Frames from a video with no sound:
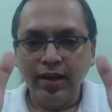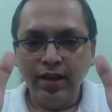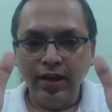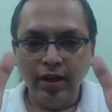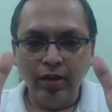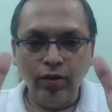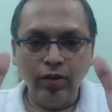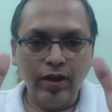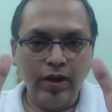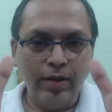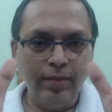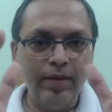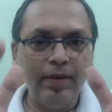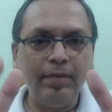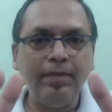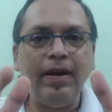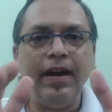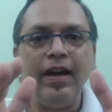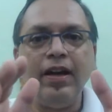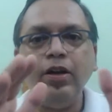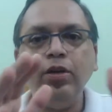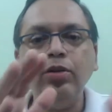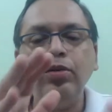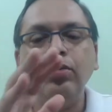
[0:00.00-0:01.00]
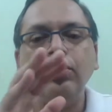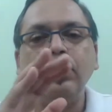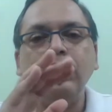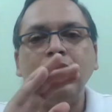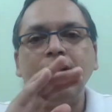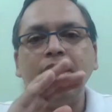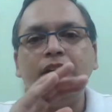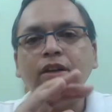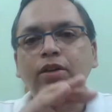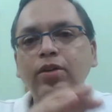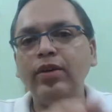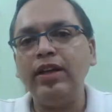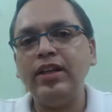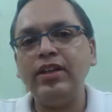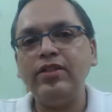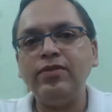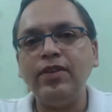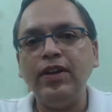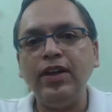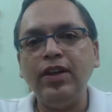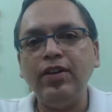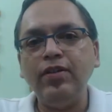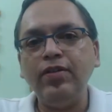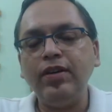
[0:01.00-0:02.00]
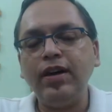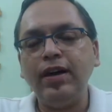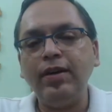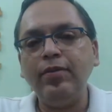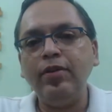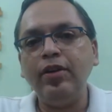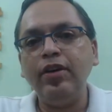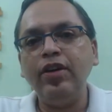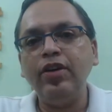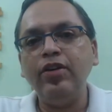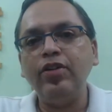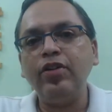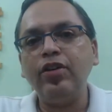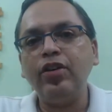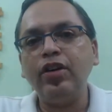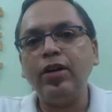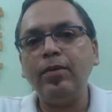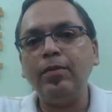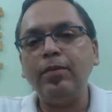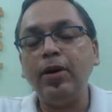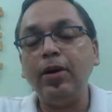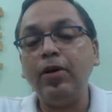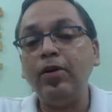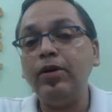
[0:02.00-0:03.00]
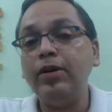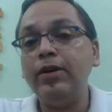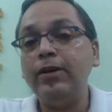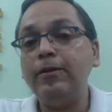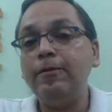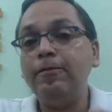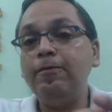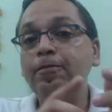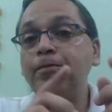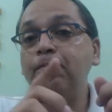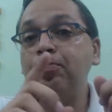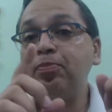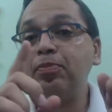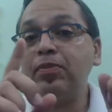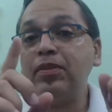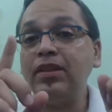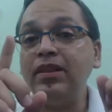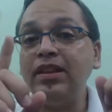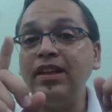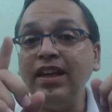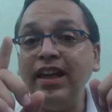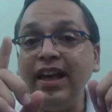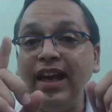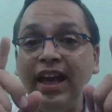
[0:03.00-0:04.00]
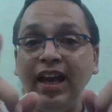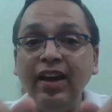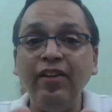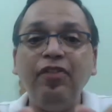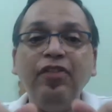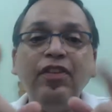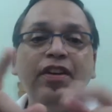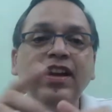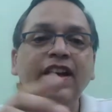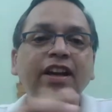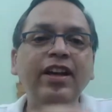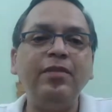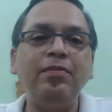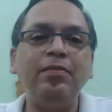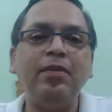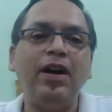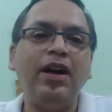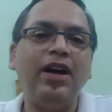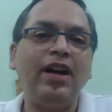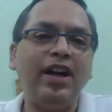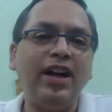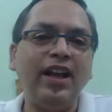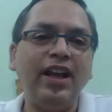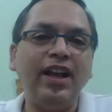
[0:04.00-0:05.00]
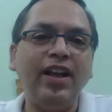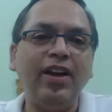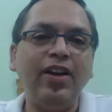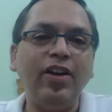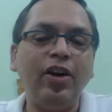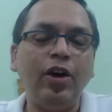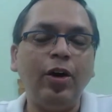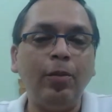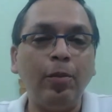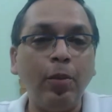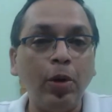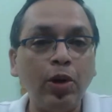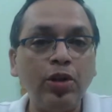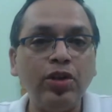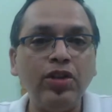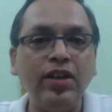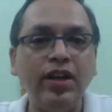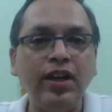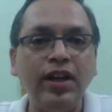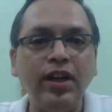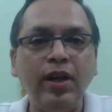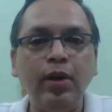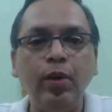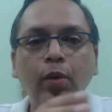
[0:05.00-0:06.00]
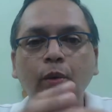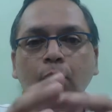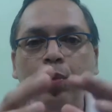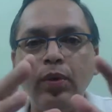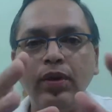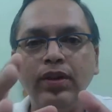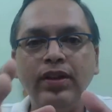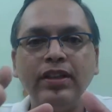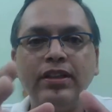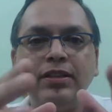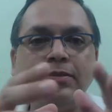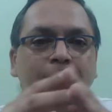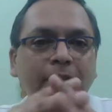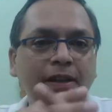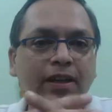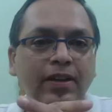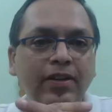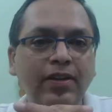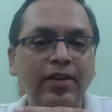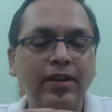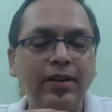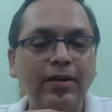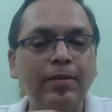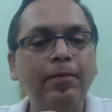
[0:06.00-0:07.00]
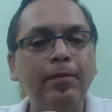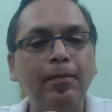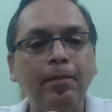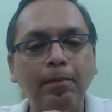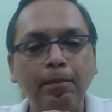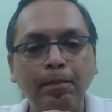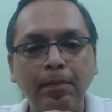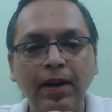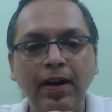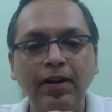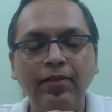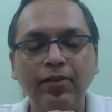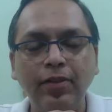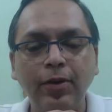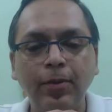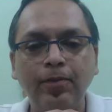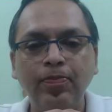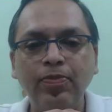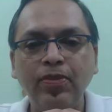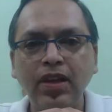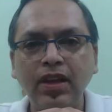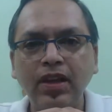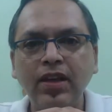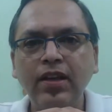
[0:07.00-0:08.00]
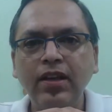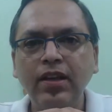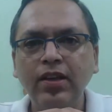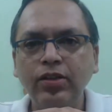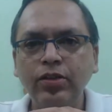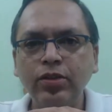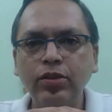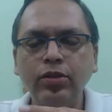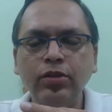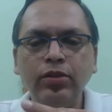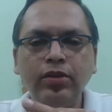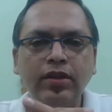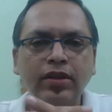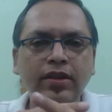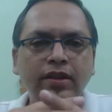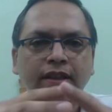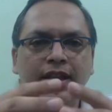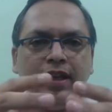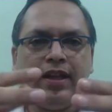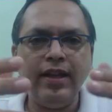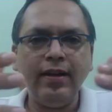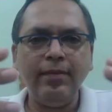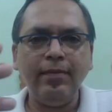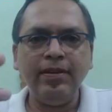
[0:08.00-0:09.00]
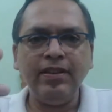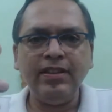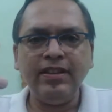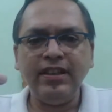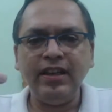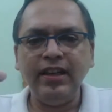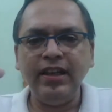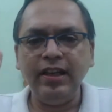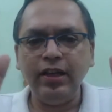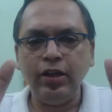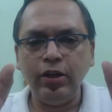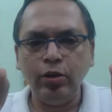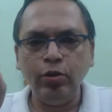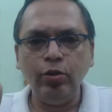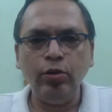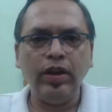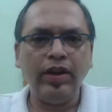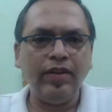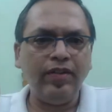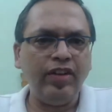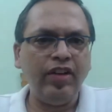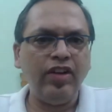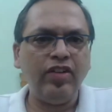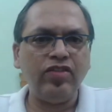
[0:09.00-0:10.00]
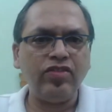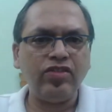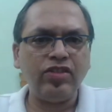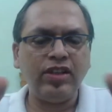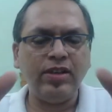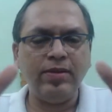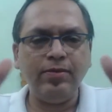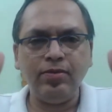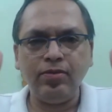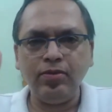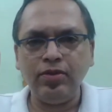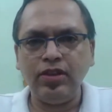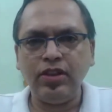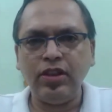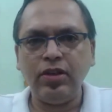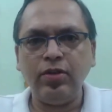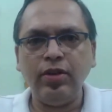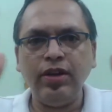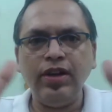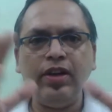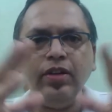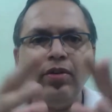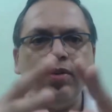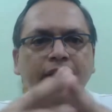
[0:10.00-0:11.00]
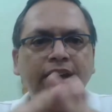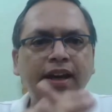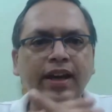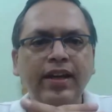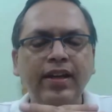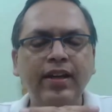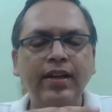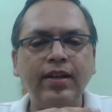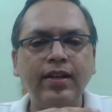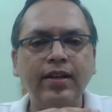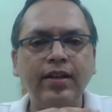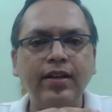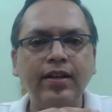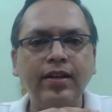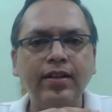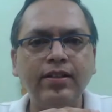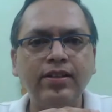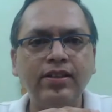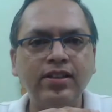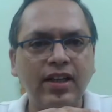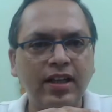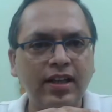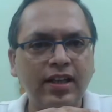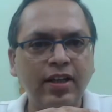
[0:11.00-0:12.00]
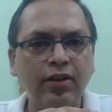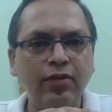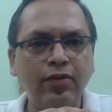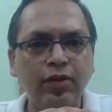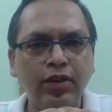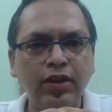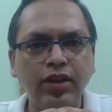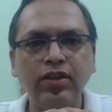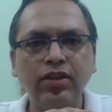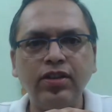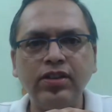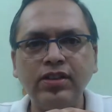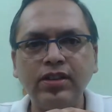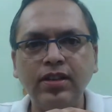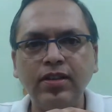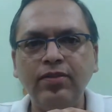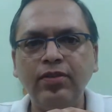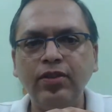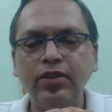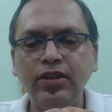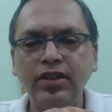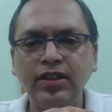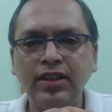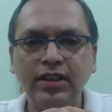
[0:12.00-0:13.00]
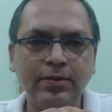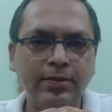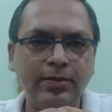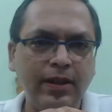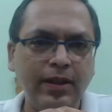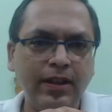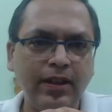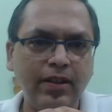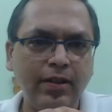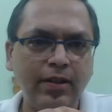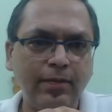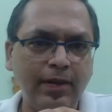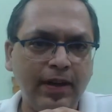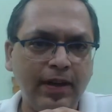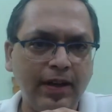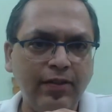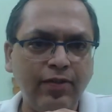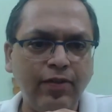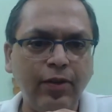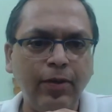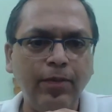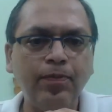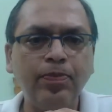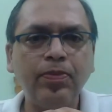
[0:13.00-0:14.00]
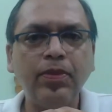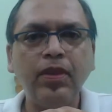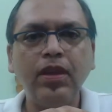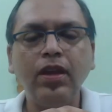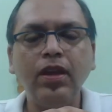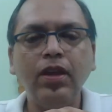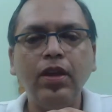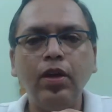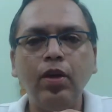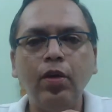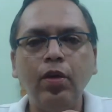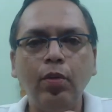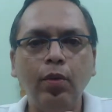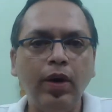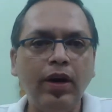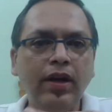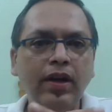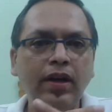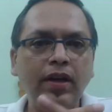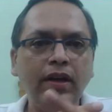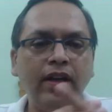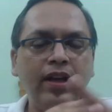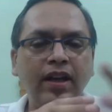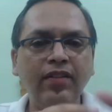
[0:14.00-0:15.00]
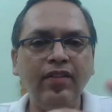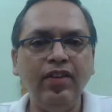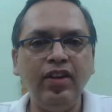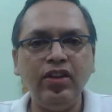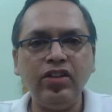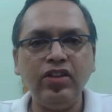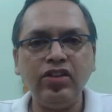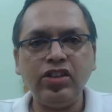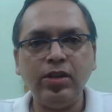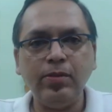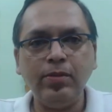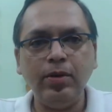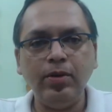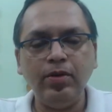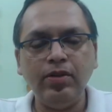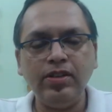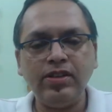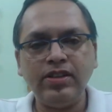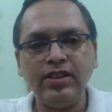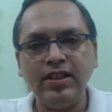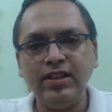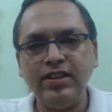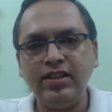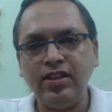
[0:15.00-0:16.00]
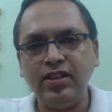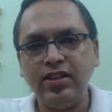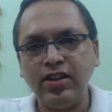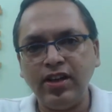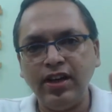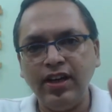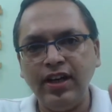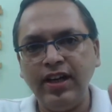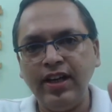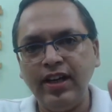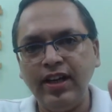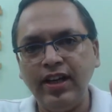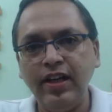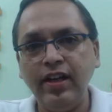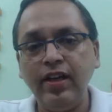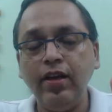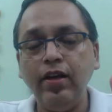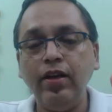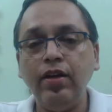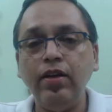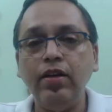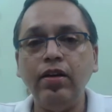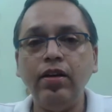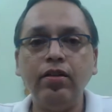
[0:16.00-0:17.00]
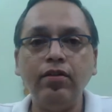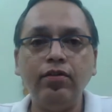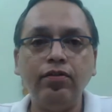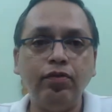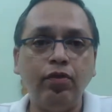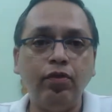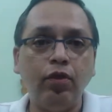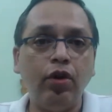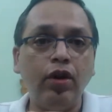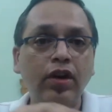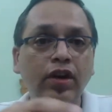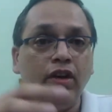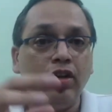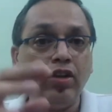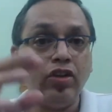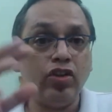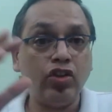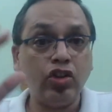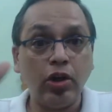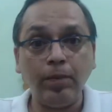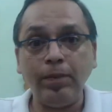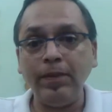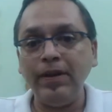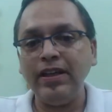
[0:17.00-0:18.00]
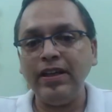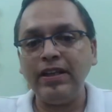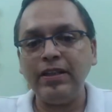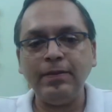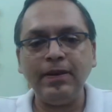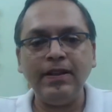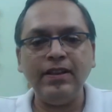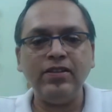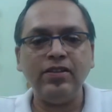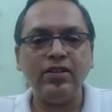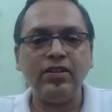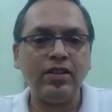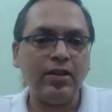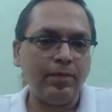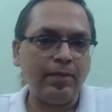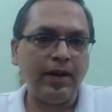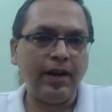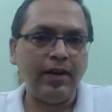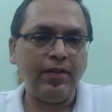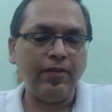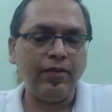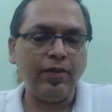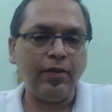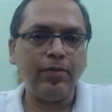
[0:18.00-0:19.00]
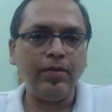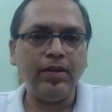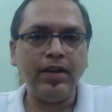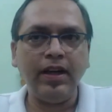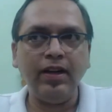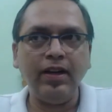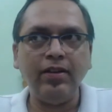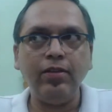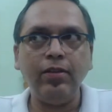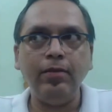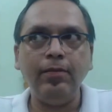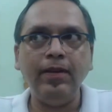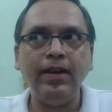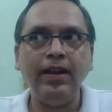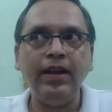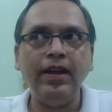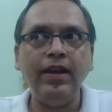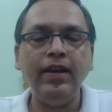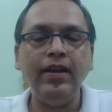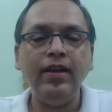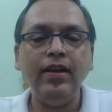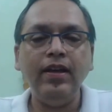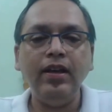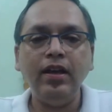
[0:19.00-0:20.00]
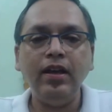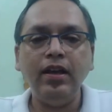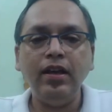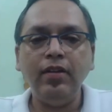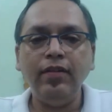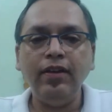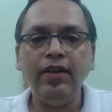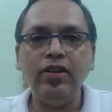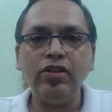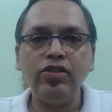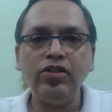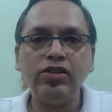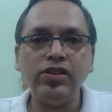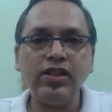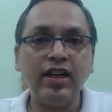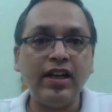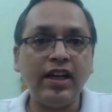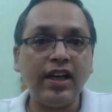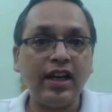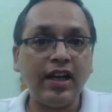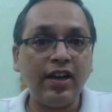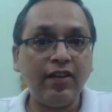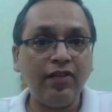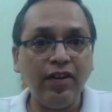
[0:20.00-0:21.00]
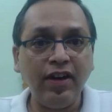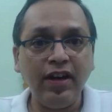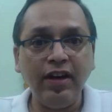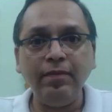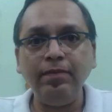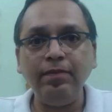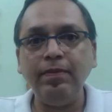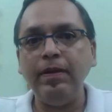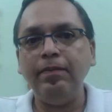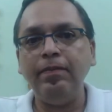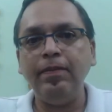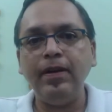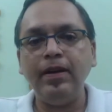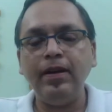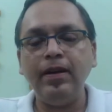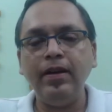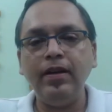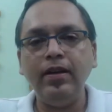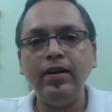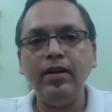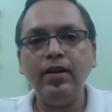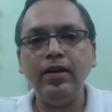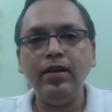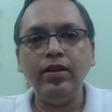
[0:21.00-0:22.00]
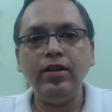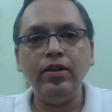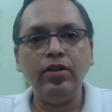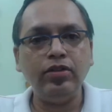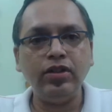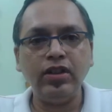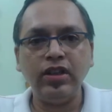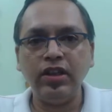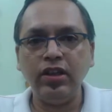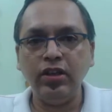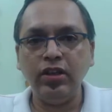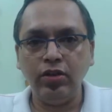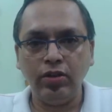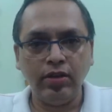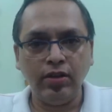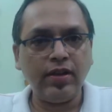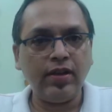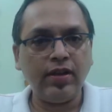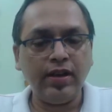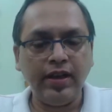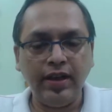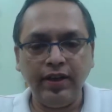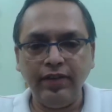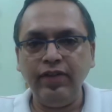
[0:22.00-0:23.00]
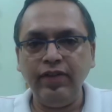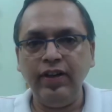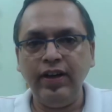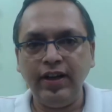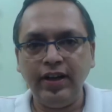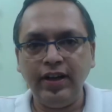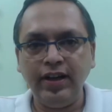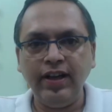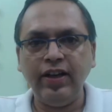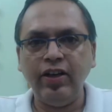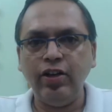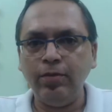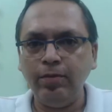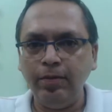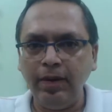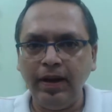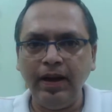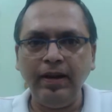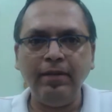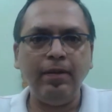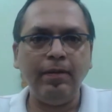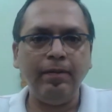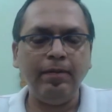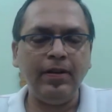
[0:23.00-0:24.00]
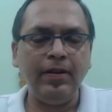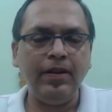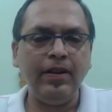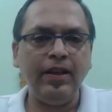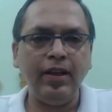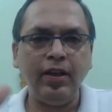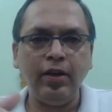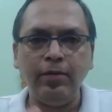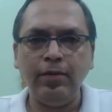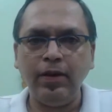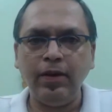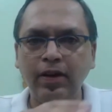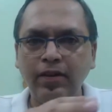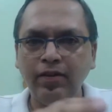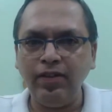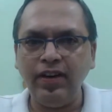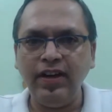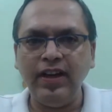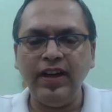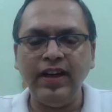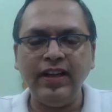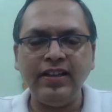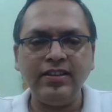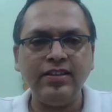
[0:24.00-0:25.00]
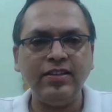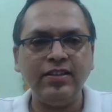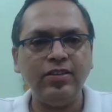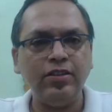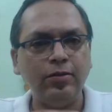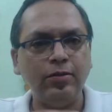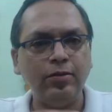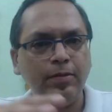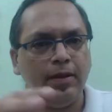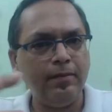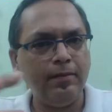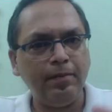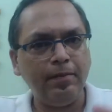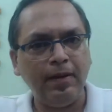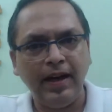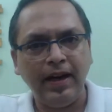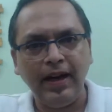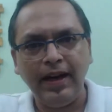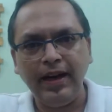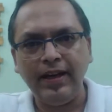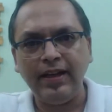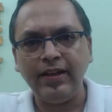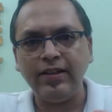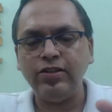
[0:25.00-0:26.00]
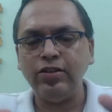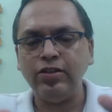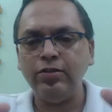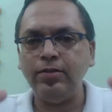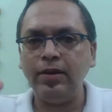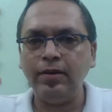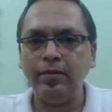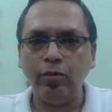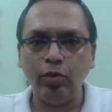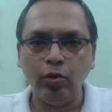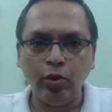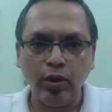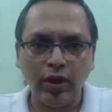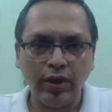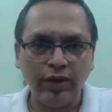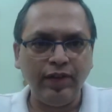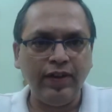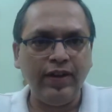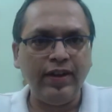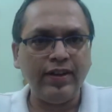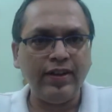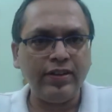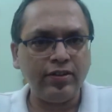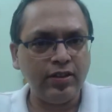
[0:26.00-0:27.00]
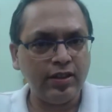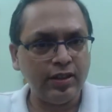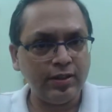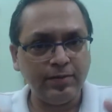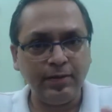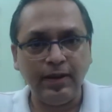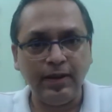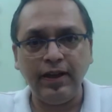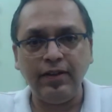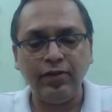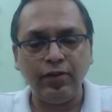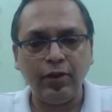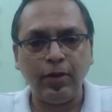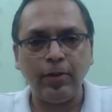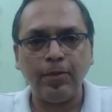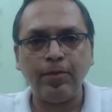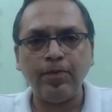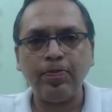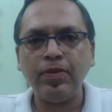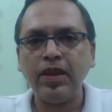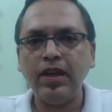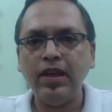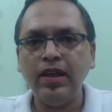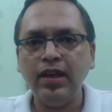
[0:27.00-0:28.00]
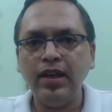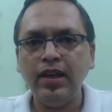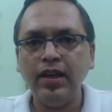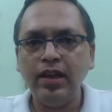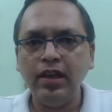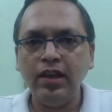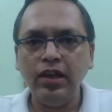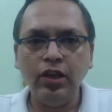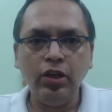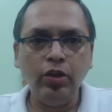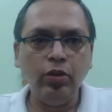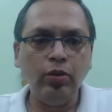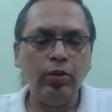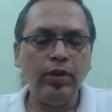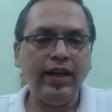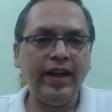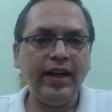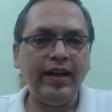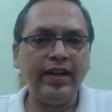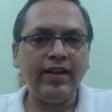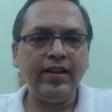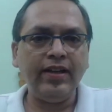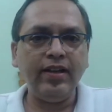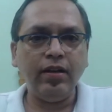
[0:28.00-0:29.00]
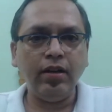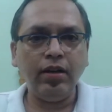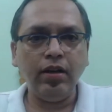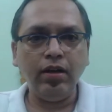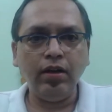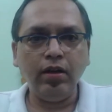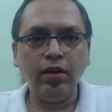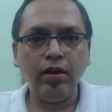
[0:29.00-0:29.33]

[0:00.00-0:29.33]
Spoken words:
Now, coming back to today's video, I'm going to talk about the affiliate marketing opportunity with this particular platform. So there are basically two revenue streams which are going to get started for yourself using this particular platform. One revenue stream you will start generating for your shopping spends on the platform. That will be when you start referring people using your affiliate link. You bring people there, you bring freelancers, you bring buyers, you bring more affiliates to this platform. You get